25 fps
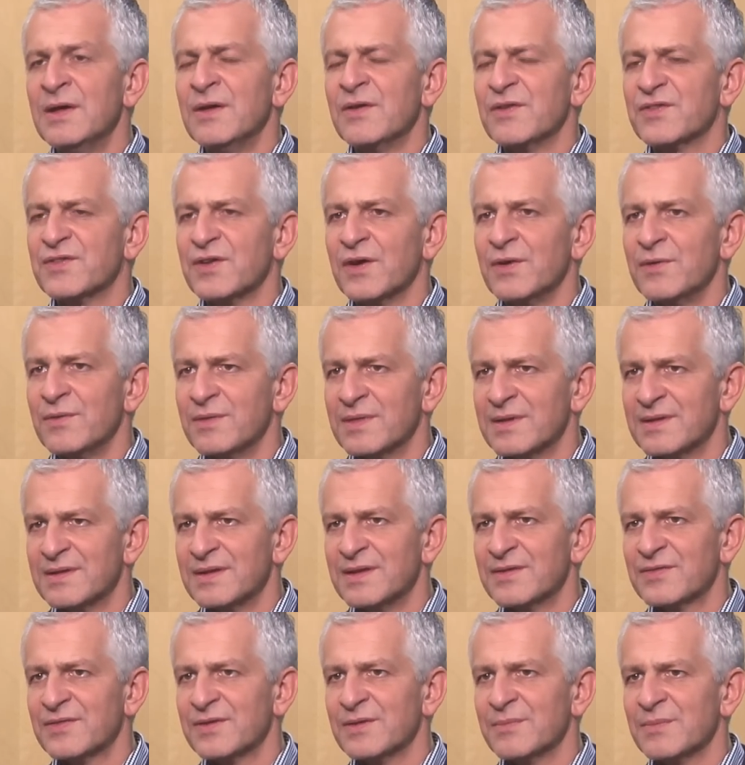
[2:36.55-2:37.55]
showing that
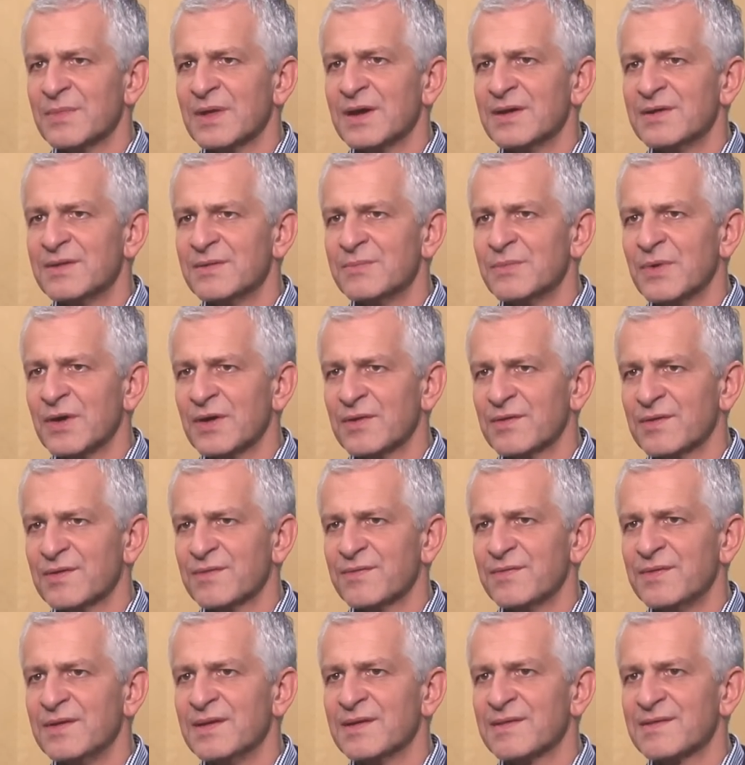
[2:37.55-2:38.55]
yttrium 90
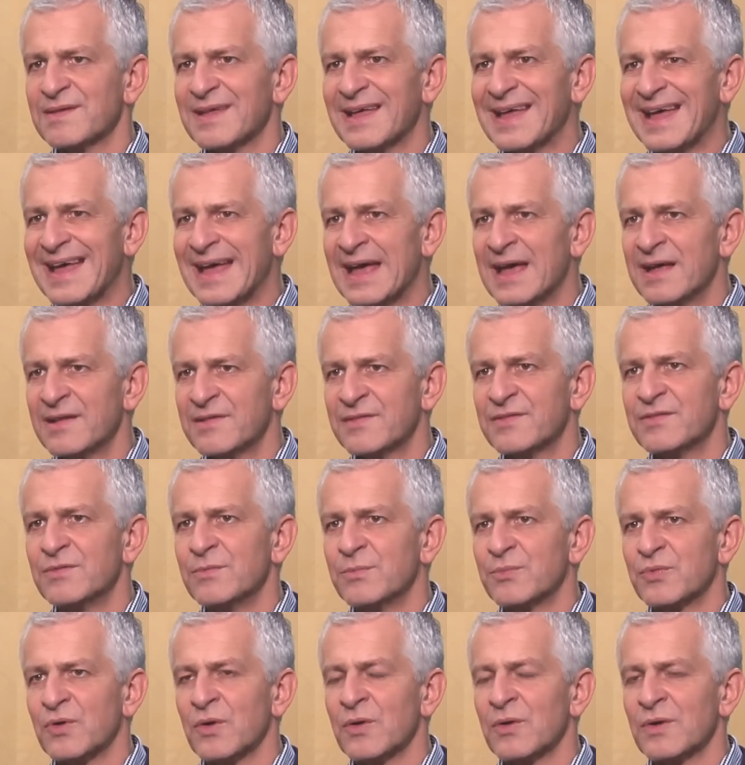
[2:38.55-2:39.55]
microspheres add to
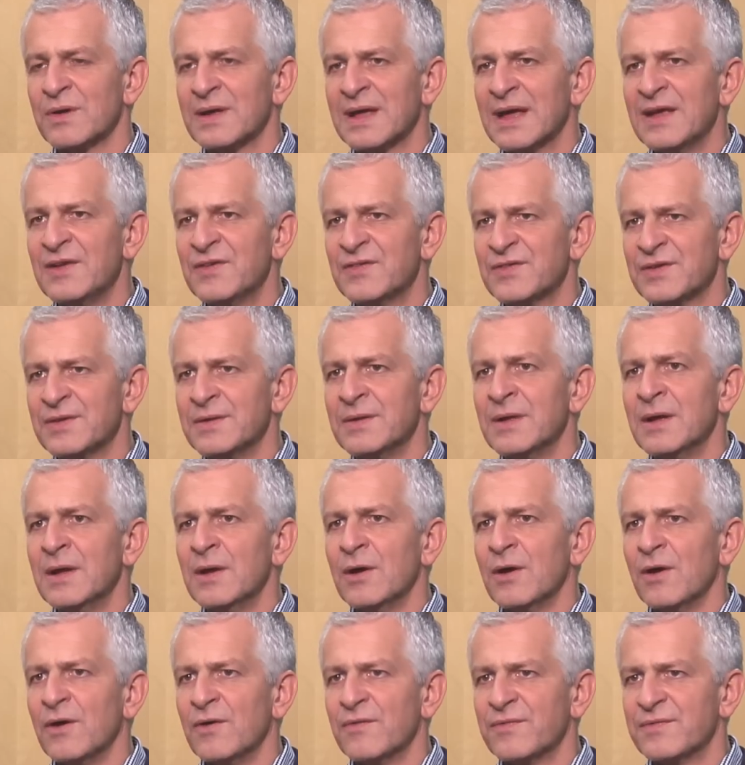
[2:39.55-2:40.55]
prolongation
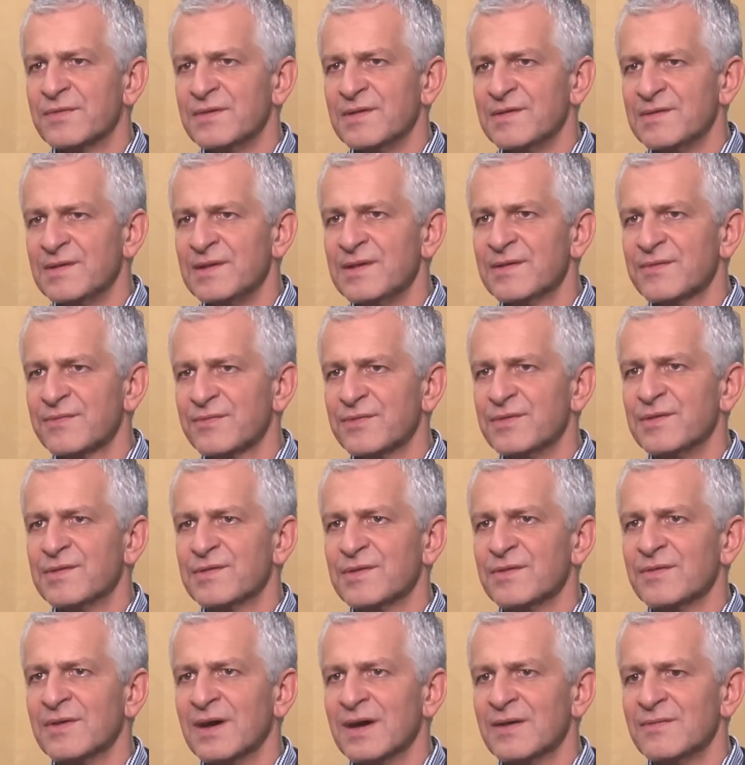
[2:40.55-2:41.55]
of disease-free
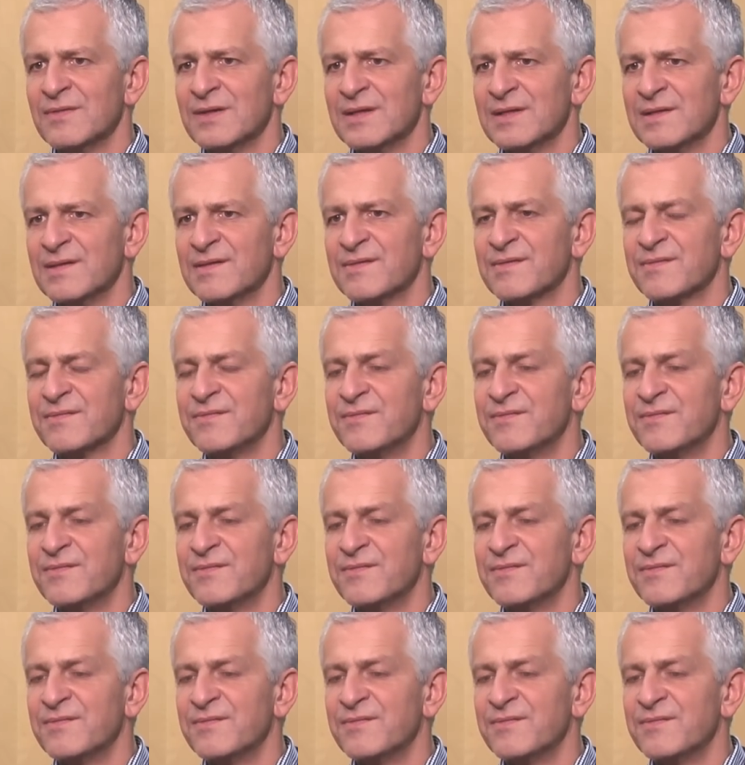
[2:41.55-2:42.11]
survival in these